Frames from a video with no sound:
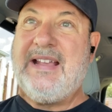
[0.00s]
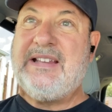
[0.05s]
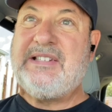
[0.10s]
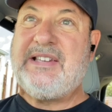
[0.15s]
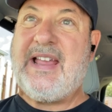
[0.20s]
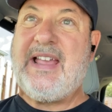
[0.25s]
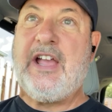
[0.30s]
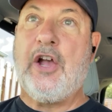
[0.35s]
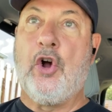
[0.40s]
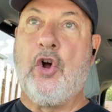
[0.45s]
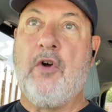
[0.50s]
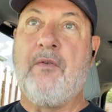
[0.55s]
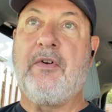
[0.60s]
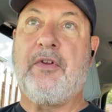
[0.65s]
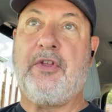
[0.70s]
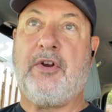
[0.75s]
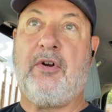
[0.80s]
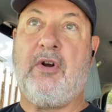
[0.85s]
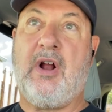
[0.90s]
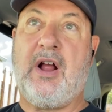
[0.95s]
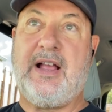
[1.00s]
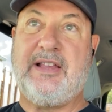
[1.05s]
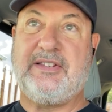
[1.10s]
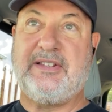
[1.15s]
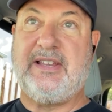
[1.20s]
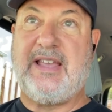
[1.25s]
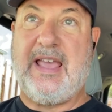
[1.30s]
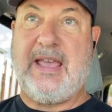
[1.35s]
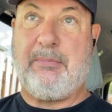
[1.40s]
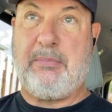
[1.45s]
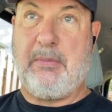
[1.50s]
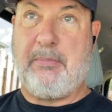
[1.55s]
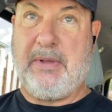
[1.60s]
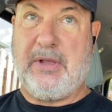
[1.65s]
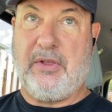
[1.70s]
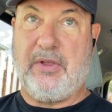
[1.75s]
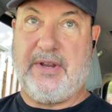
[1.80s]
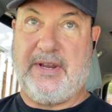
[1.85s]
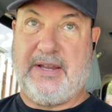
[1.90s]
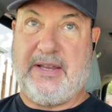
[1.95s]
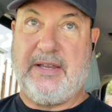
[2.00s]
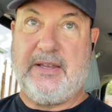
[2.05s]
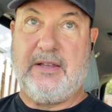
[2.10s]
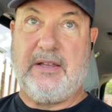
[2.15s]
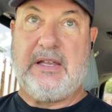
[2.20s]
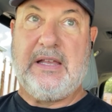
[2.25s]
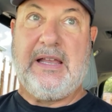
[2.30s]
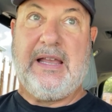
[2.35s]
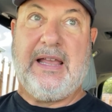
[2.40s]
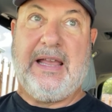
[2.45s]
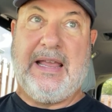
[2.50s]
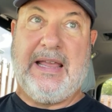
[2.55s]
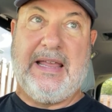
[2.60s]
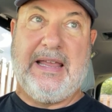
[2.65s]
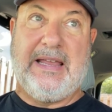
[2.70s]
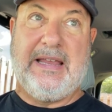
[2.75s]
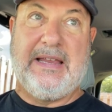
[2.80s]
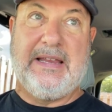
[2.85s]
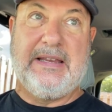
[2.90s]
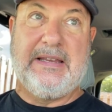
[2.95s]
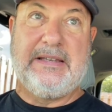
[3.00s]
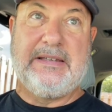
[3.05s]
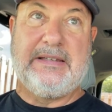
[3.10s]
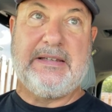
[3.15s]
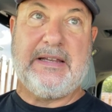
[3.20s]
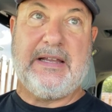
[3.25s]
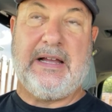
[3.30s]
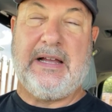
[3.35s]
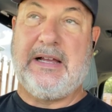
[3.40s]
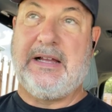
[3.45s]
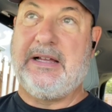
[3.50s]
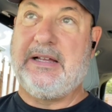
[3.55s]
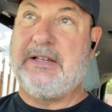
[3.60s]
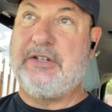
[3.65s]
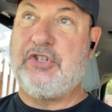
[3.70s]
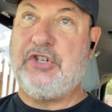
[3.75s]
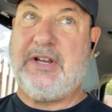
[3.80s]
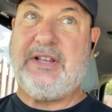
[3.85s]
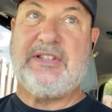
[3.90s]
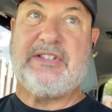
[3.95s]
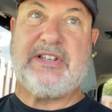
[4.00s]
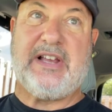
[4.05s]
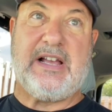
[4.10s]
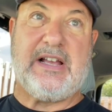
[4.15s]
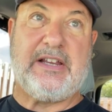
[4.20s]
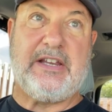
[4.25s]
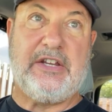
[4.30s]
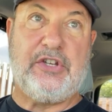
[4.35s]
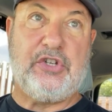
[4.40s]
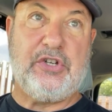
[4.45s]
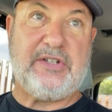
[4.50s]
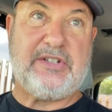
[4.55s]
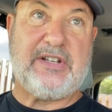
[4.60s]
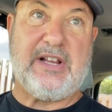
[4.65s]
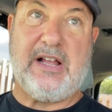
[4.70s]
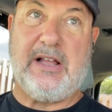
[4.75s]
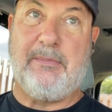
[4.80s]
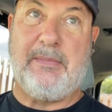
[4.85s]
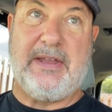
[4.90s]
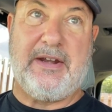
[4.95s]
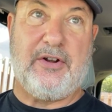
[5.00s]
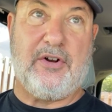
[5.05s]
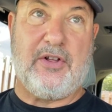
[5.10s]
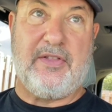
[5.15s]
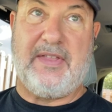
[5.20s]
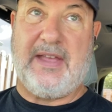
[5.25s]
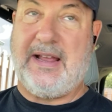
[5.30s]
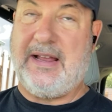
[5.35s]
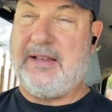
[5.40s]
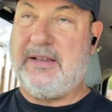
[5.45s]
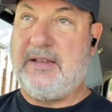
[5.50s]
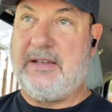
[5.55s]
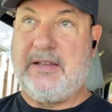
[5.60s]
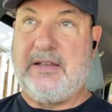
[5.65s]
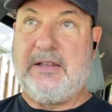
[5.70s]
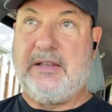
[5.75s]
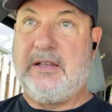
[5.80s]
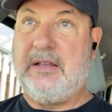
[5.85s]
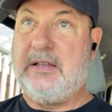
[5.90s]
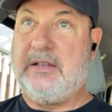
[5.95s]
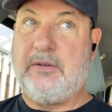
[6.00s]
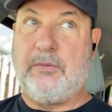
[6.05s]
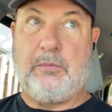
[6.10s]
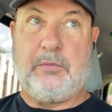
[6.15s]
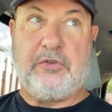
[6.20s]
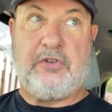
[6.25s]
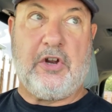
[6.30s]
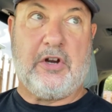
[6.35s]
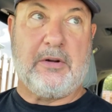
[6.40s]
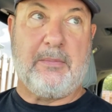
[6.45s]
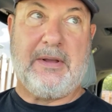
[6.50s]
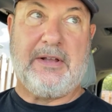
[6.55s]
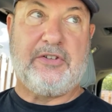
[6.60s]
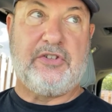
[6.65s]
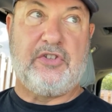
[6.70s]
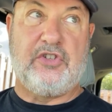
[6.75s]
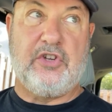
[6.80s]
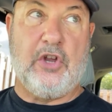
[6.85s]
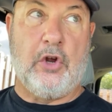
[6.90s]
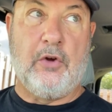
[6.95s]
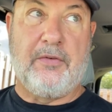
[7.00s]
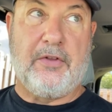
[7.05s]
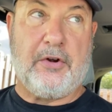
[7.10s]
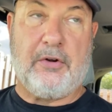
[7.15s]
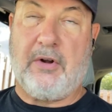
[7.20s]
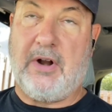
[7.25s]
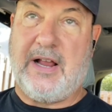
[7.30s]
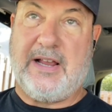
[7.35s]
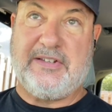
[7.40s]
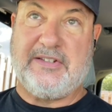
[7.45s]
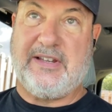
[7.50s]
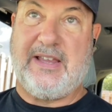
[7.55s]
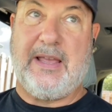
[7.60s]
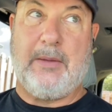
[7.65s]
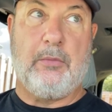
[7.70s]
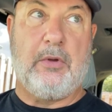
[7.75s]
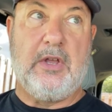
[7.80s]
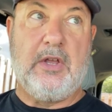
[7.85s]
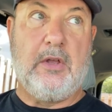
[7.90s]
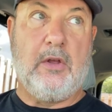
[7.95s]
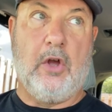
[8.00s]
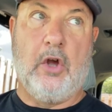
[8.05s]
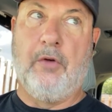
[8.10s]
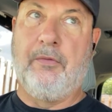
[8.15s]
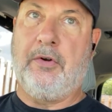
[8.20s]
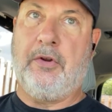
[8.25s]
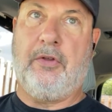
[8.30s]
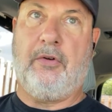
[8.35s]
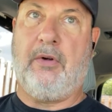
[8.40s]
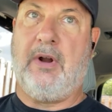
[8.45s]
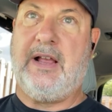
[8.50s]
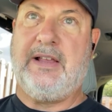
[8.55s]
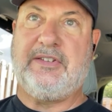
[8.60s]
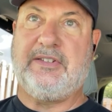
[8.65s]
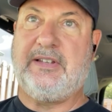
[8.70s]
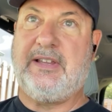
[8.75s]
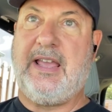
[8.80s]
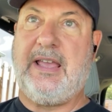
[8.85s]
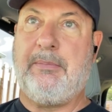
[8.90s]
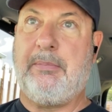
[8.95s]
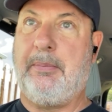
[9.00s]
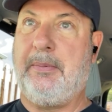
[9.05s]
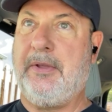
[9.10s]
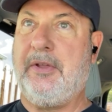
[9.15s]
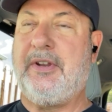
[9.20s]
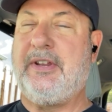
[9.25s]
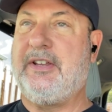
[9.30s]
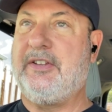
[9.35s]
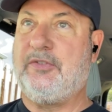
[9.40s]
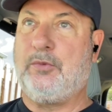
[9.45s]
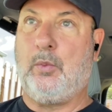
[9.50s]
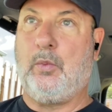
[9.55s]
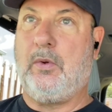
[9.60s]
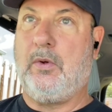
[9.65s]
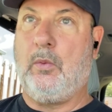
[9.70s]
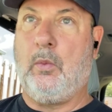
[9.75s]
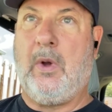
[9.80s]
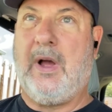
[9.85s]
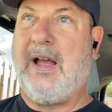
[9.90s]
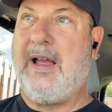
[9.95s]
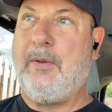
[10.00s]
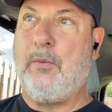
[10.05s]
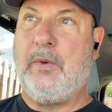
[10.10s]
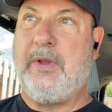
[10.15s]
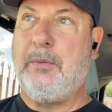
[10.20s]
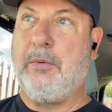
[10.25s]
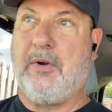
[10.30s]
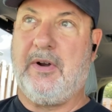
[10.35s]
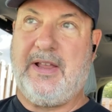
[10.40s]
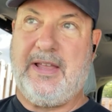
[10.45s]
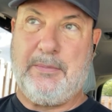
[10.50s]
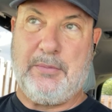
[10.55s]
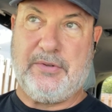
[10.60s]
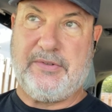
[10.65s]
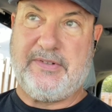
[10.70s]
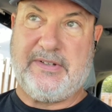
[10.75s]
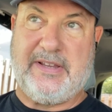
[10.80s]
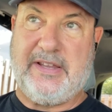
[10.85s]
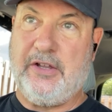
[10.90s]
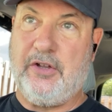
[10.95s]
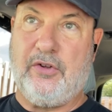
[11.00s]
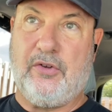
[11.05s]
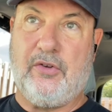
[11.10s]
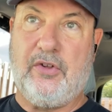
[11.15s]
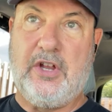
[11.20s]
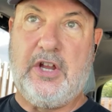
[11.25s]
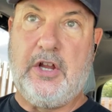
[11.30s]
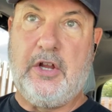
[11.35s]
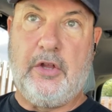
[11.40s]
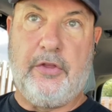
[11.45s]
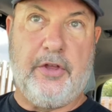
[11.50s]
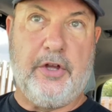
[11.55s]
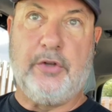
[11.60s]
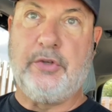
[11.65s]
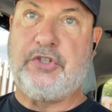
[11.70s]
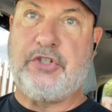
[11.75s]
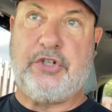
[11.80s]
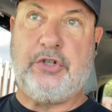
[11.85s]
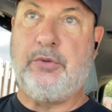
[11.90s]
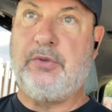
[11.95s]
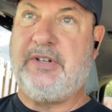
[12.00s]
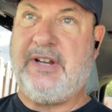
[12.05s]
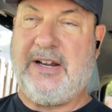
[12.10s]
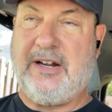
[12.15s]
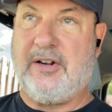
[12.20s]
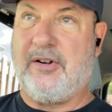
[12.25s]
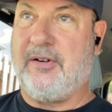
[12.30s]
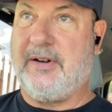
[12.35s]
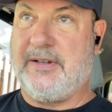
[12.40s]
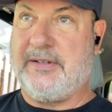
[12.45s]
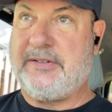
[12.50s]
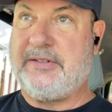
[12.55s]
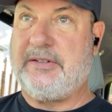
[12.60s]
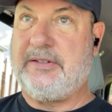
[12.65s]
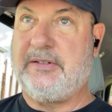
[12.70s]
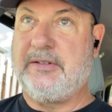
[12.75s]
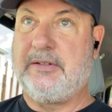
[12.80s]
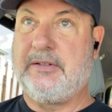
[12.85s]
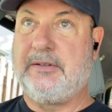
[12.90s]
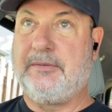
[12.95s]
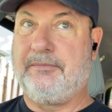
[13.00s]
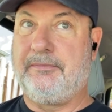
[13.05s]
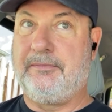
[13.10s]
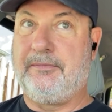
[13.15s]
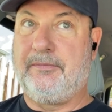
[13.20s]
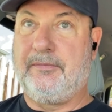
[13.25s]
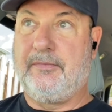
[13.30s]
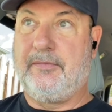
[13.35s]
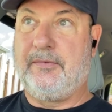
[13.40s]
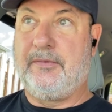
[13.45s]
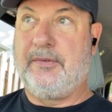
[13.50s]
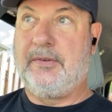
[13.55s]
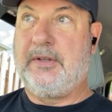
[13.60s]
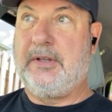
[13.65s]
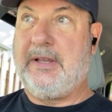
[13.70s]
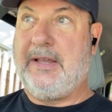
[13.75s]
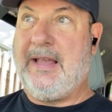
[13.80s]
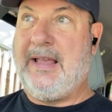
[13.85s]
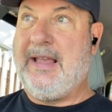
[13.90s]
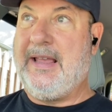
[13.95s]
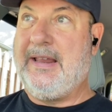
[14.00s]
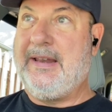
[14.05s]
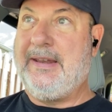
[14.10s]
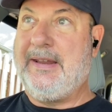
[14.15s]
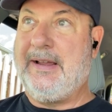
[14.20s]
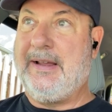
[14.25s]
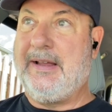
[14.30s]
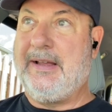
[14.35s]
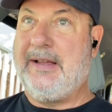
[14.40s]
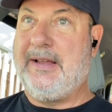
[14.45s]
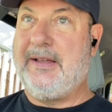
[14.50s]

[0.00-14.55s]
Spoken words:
they say over-the-horizon capability, and Jen Psaki just commented on that, talking about over-the-horizon capability is why we were able to kill those 2 terrorists, and